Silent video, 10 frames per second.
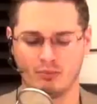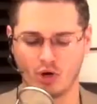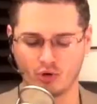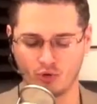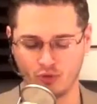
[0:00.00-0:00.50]

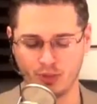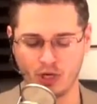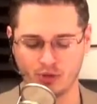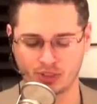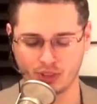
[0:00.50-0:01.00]
Marco
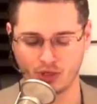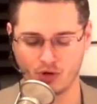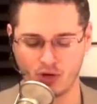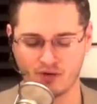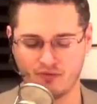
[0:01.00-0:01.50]
Rubio is going to
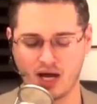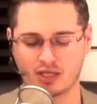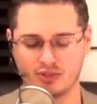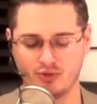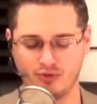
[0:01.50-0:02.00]
go on
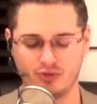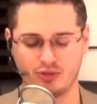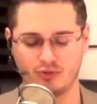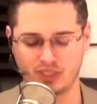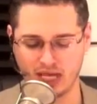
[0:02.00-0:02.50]
Fox News
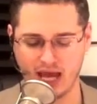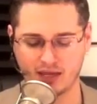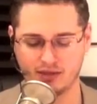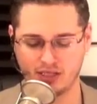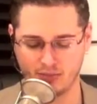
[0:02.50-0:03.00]
to
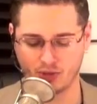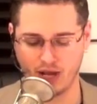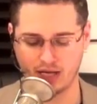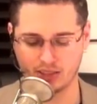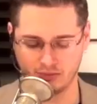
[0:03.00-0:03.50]
attack the
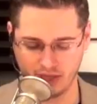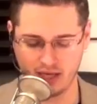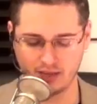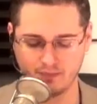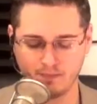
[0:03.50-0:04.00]
Democratic
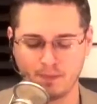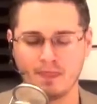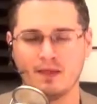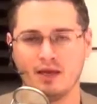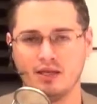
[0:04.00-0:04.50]
debate,
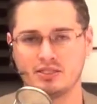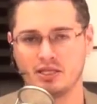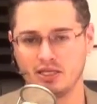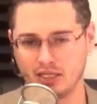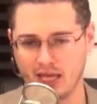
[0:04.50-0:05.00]
and he's
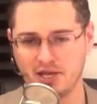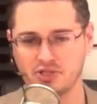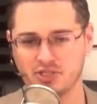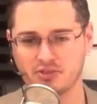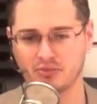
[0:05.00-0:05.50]
going to
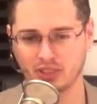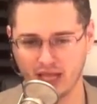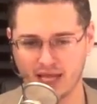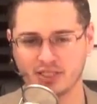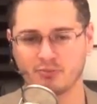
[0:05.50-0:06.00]
engage in some
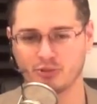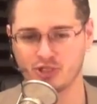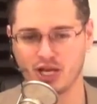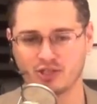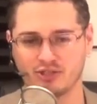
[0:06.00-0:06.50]
classic
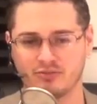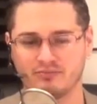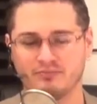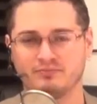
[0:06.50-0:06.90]
projection.